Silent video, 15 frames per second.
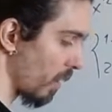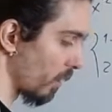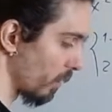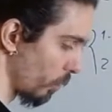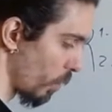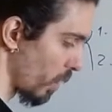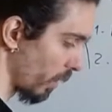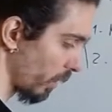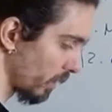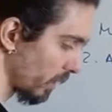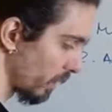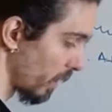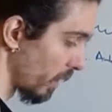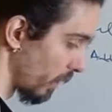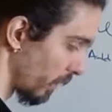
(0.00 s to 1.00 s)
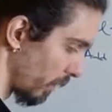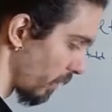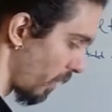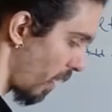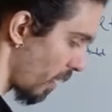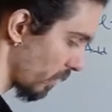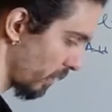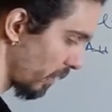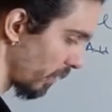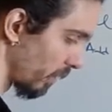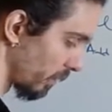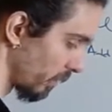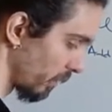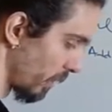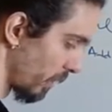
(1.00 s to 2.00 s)
works. R tilde
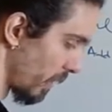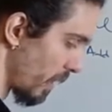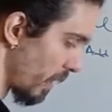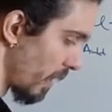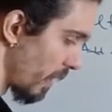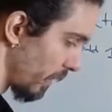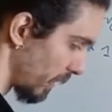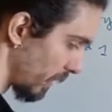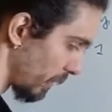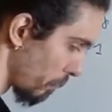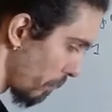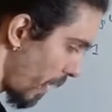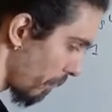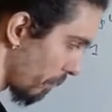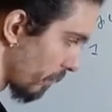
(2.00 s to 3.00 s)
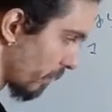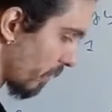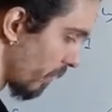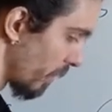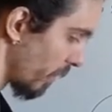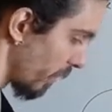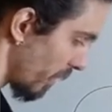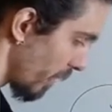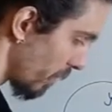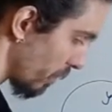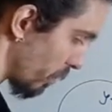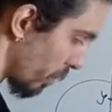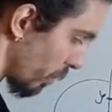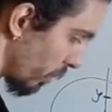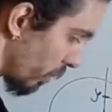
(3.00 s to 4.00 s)
is mapped
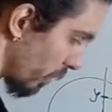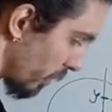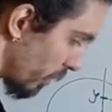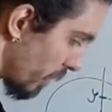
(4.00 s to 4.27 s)
into the